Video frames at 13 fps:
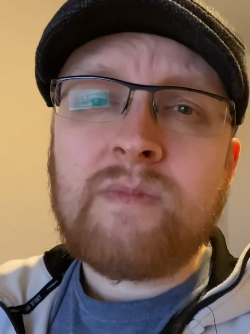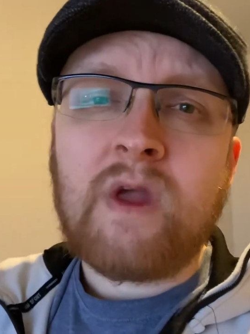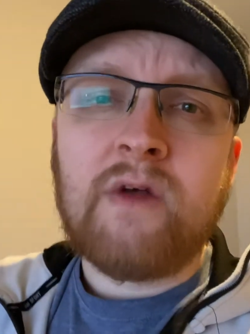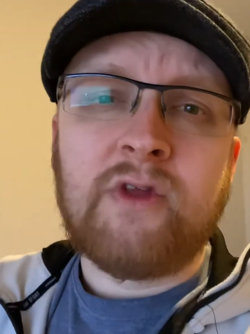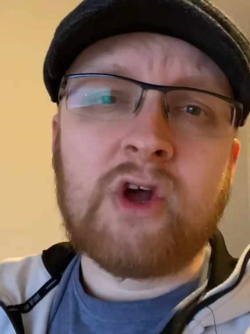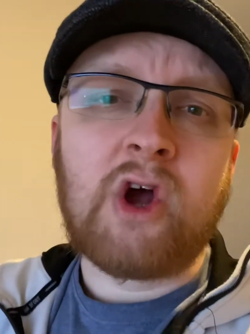
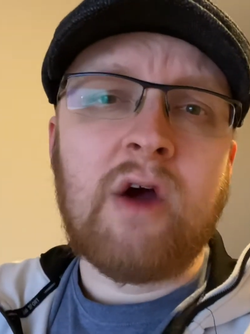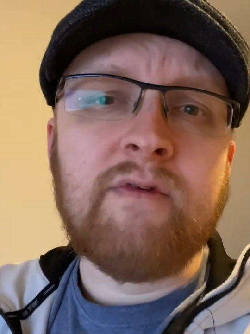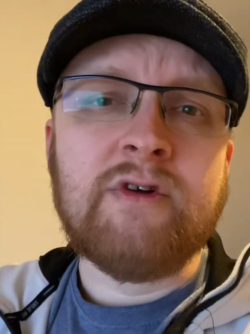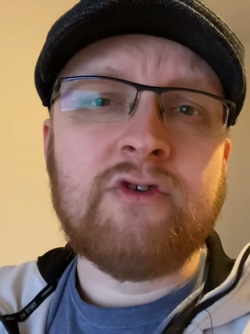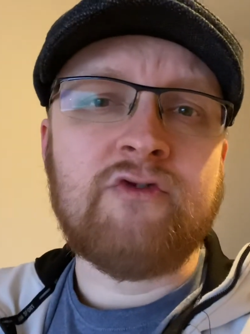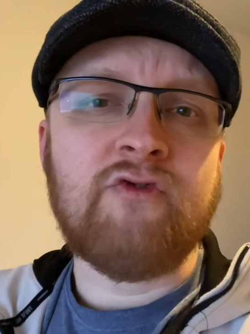the
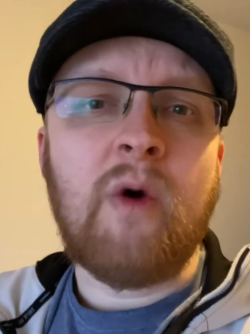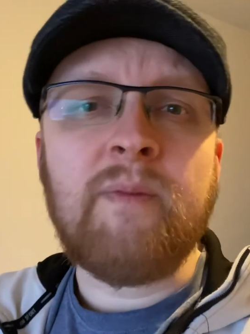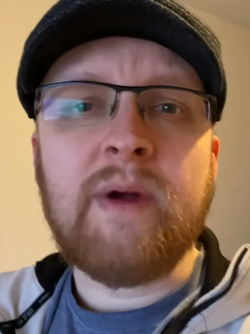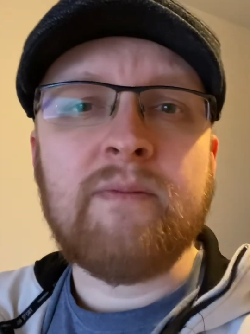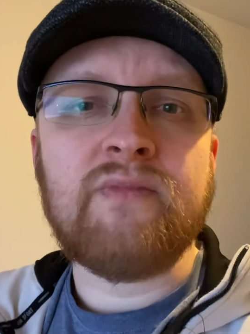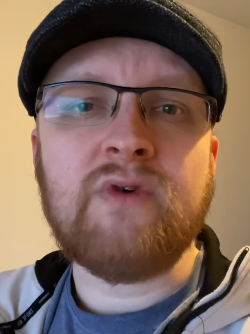current
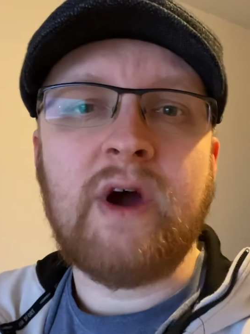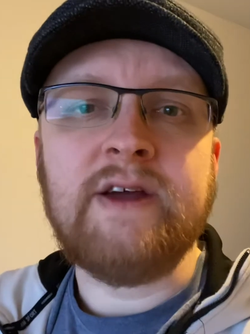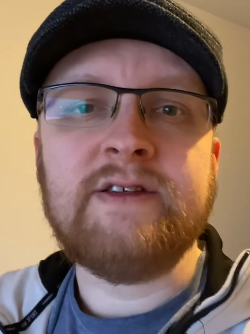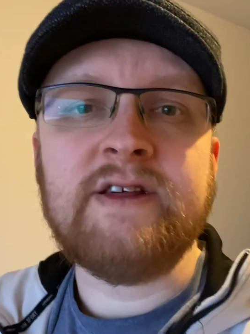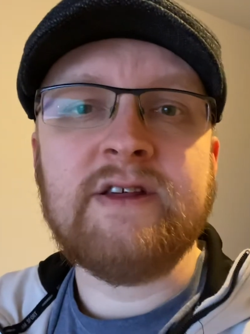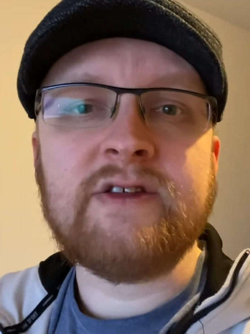drop in
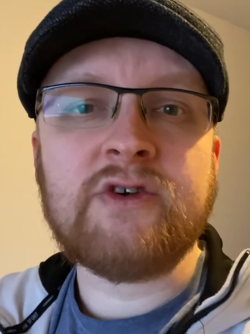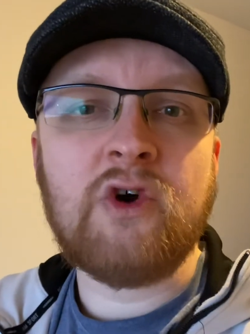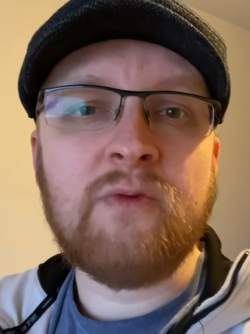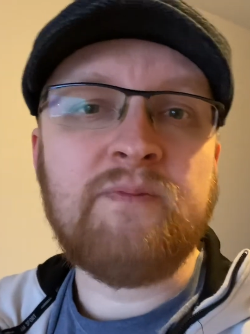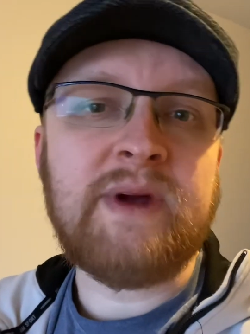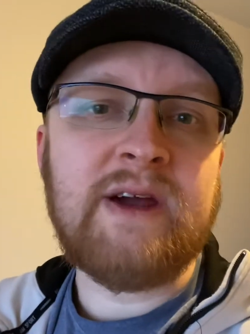prices
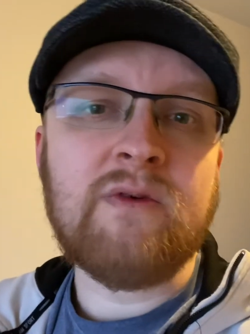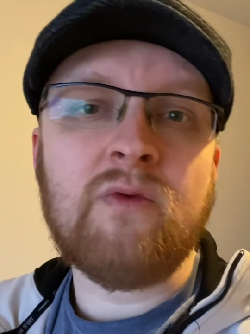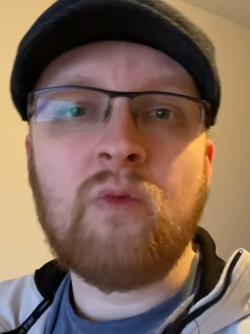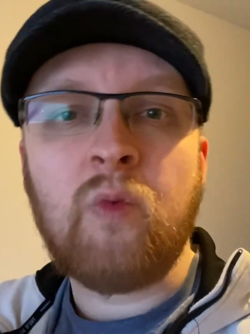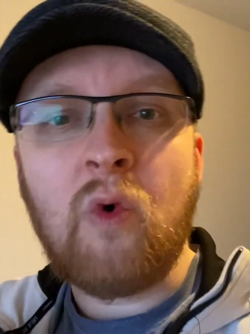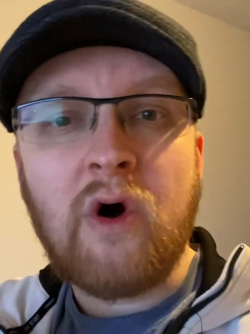could be
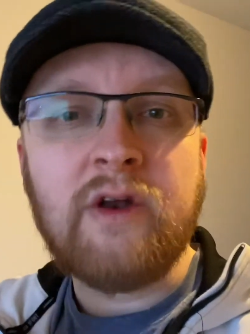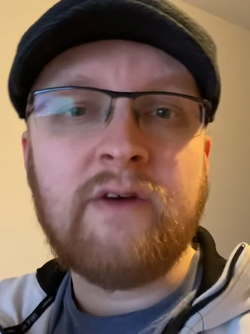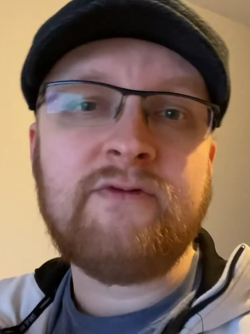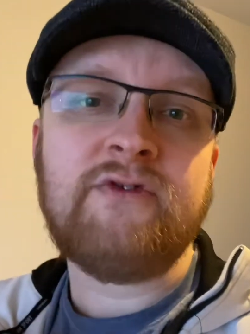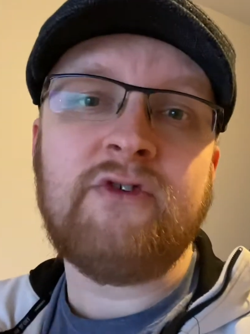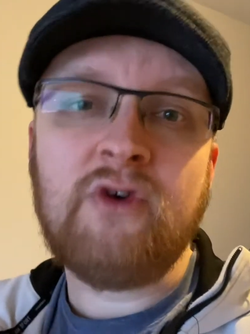one
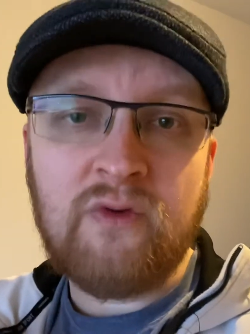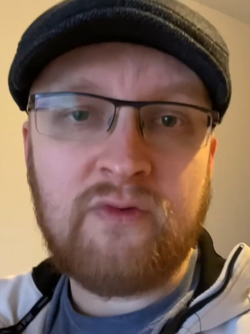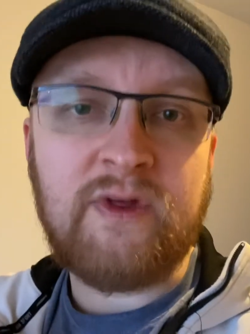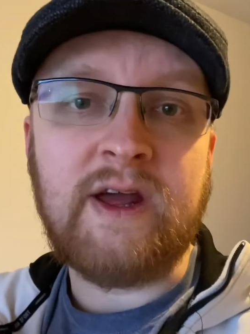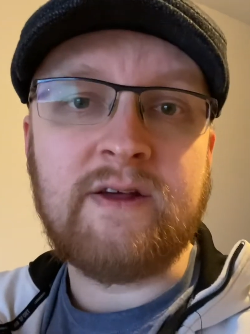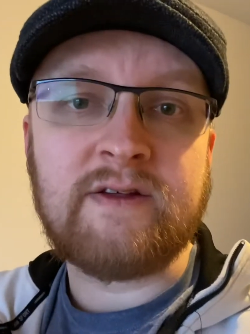of two
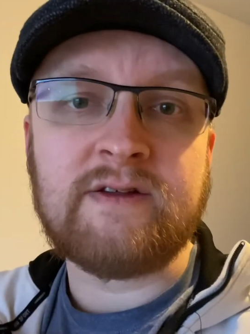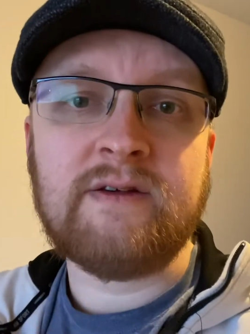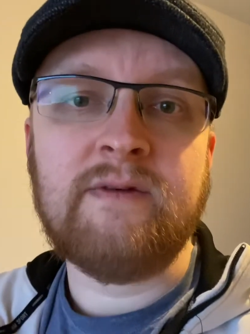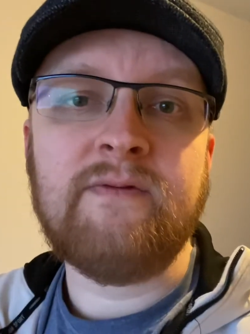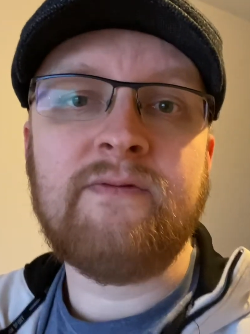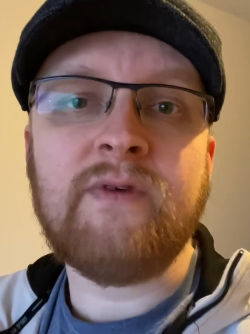things.
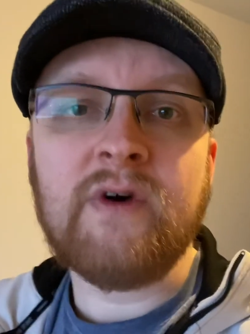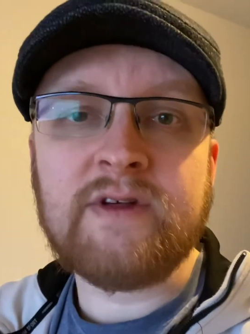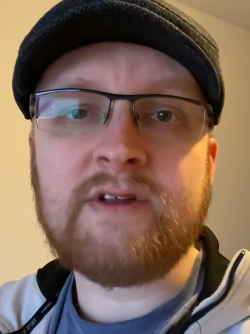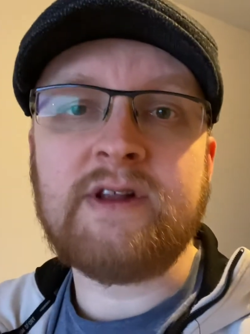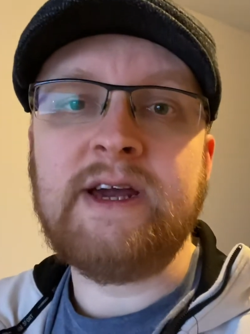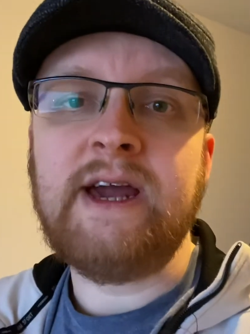
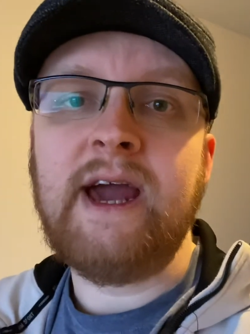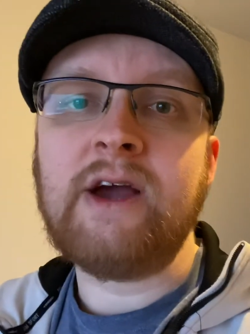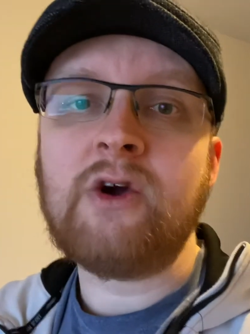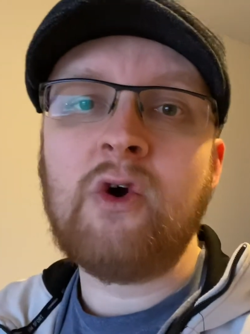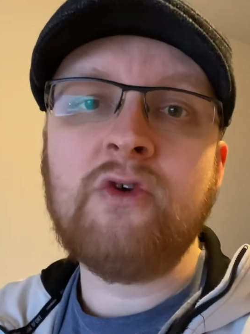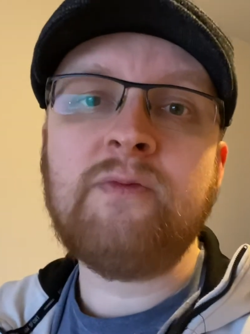Firstly,
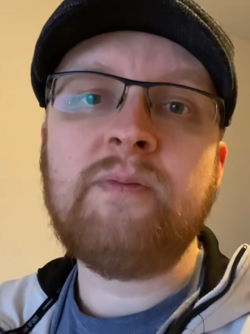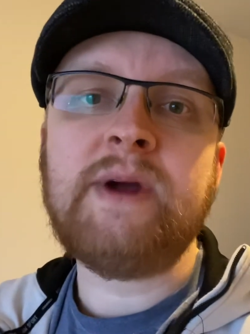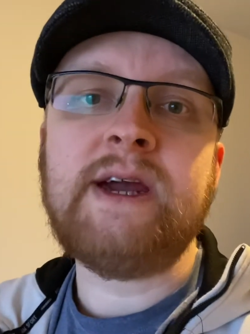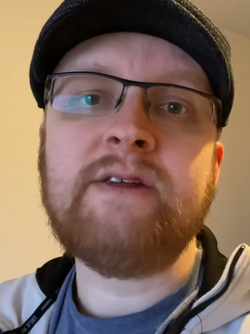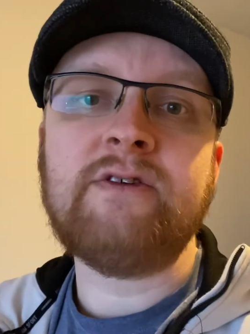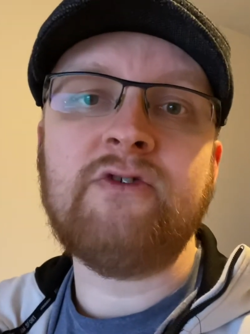it could
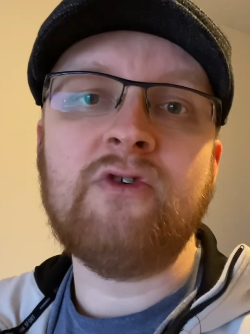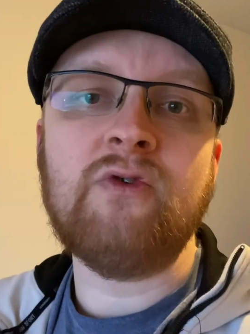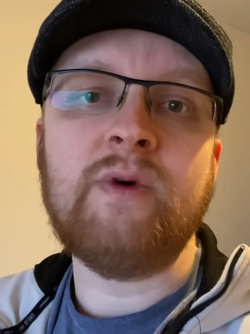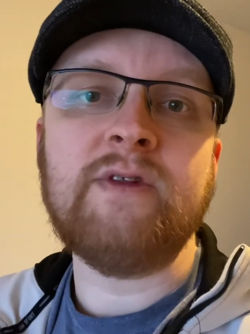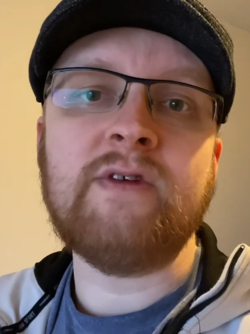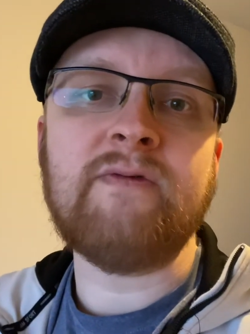be to do
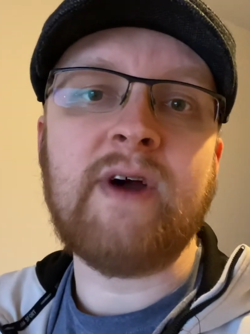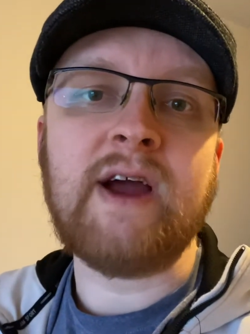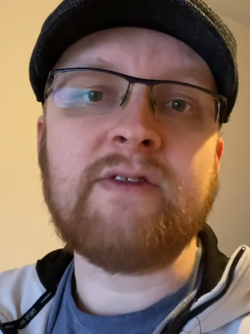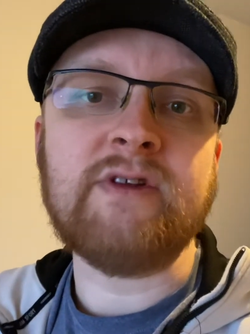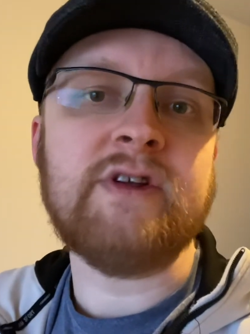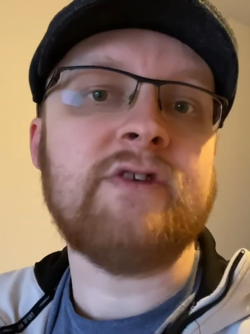with the fact that it's